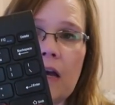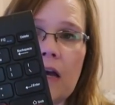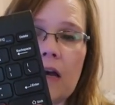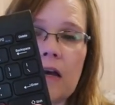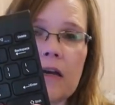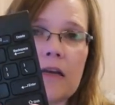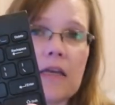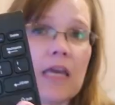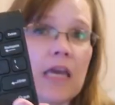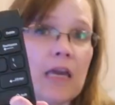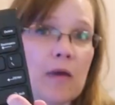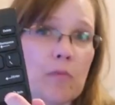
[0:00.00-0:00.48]

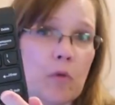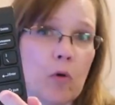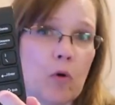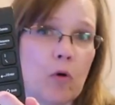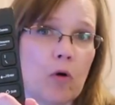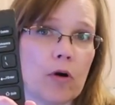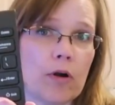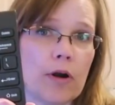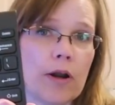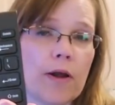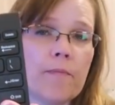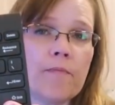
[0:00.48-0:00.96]
uh,
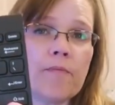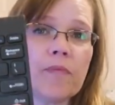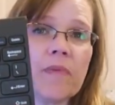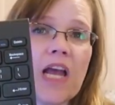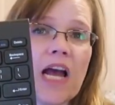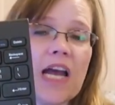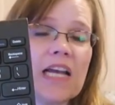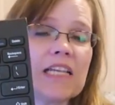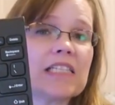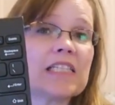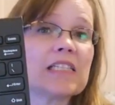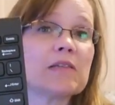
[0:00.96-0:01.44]
keyboard
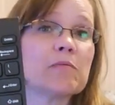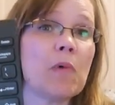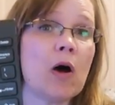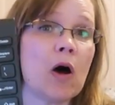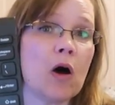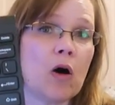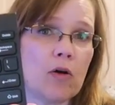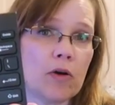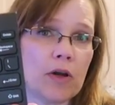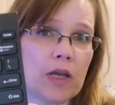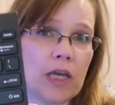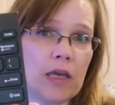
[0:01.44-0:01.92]
a
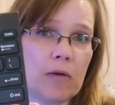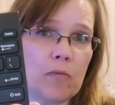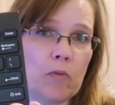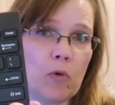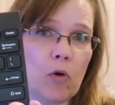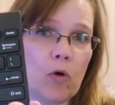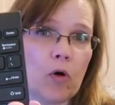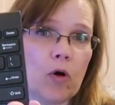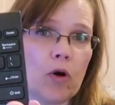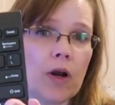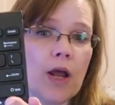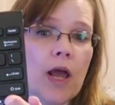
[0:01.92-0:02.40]
small
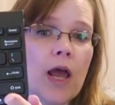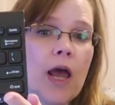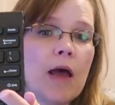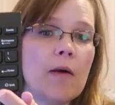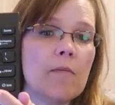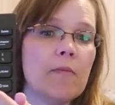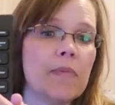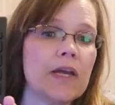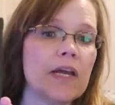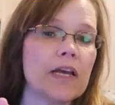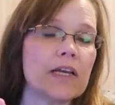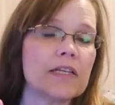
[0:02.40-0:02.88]
keyboard
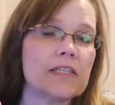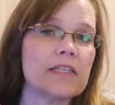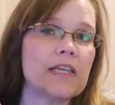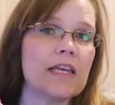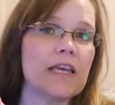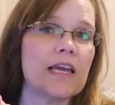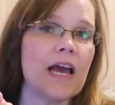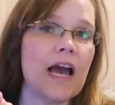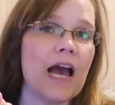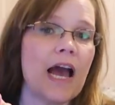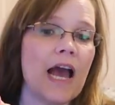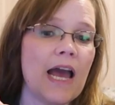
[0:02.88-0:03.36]
because
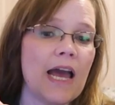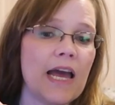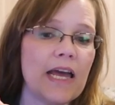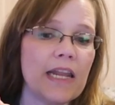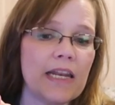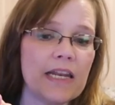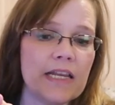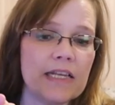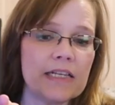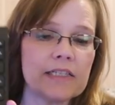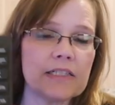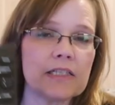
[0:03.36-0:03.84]
he
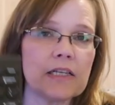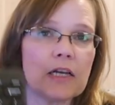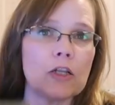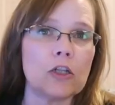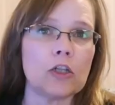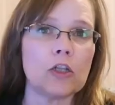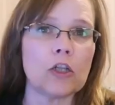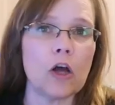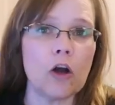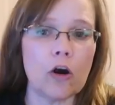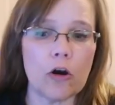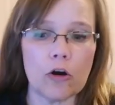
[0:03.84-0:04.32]
had his
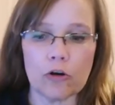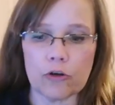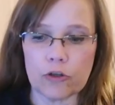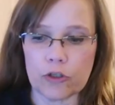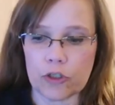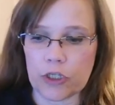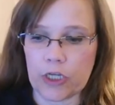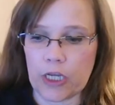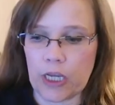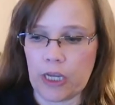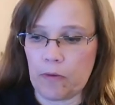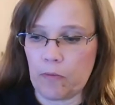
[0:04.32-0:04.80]

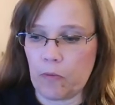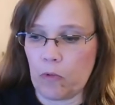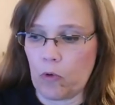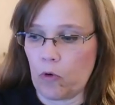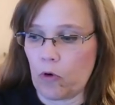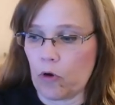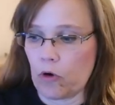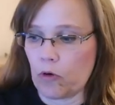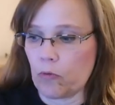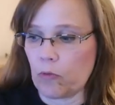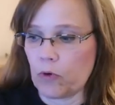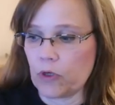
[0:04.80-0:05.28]
large
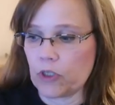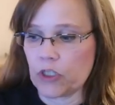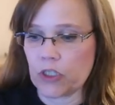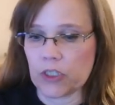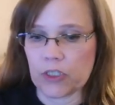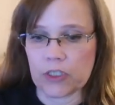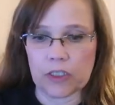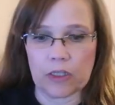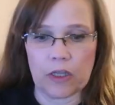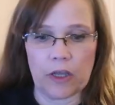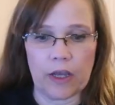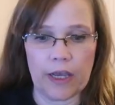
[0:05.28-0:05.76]
keyboard, which
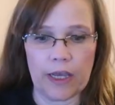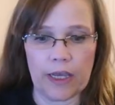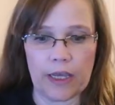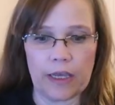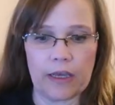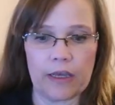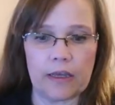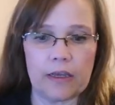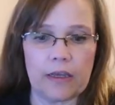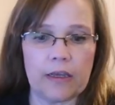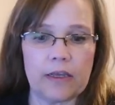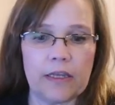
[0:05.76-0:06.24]
is like,
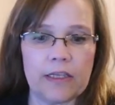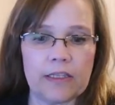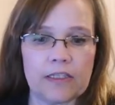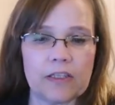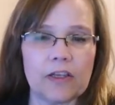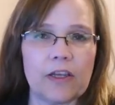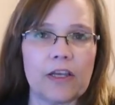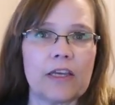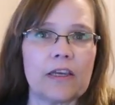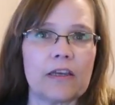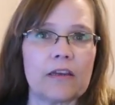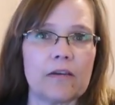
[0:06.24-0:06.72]
it's
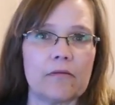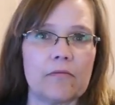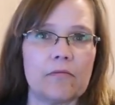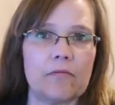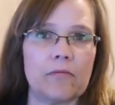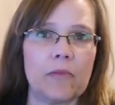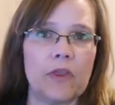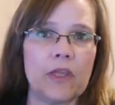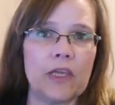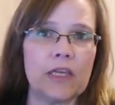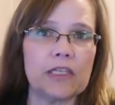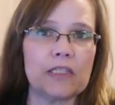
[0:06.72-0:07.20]
like
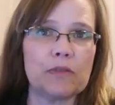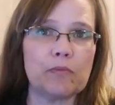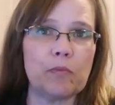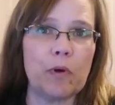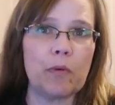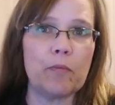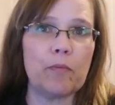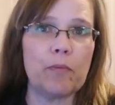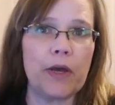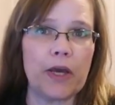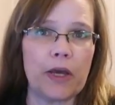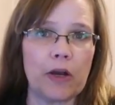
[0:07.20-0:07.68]
this
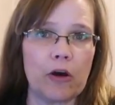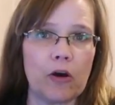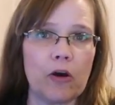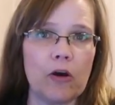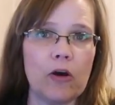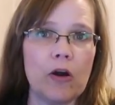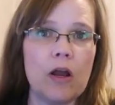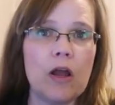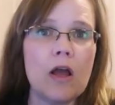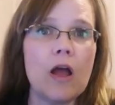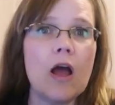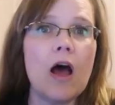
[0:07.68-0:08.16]
but
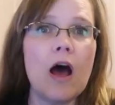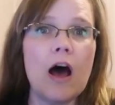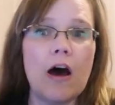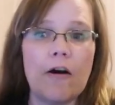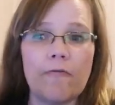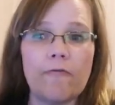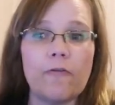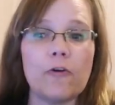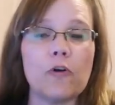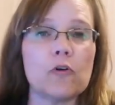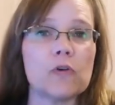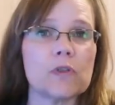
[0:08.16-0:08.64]
bigger,
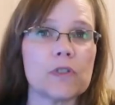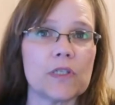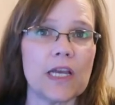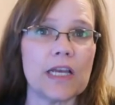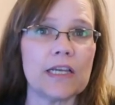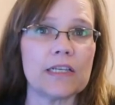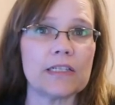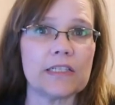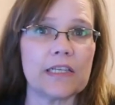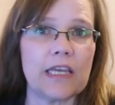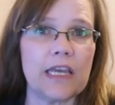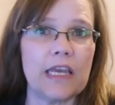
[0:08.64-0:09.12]
a
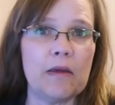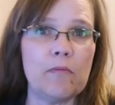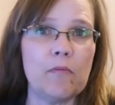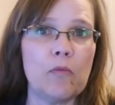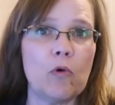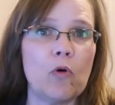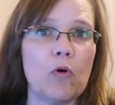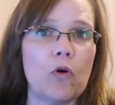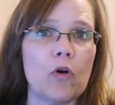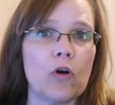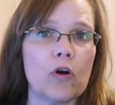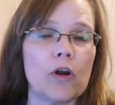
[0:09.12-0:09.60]
full-size
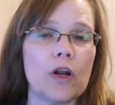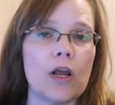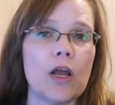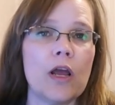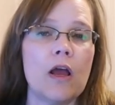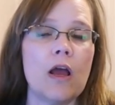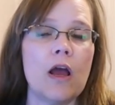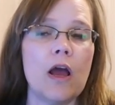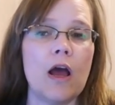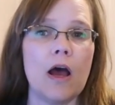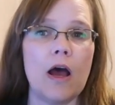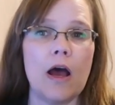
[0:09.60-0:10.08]
keyboard.
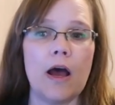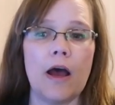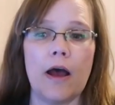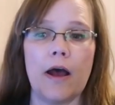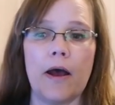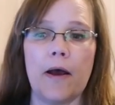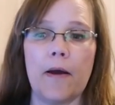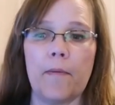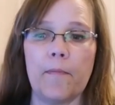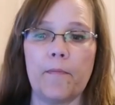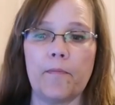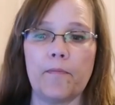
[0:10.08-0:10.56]

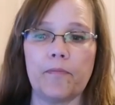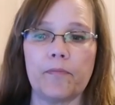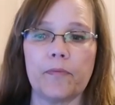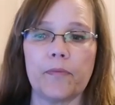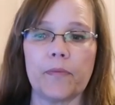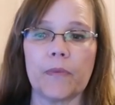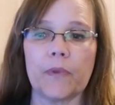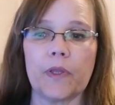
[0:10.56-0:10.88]
Um,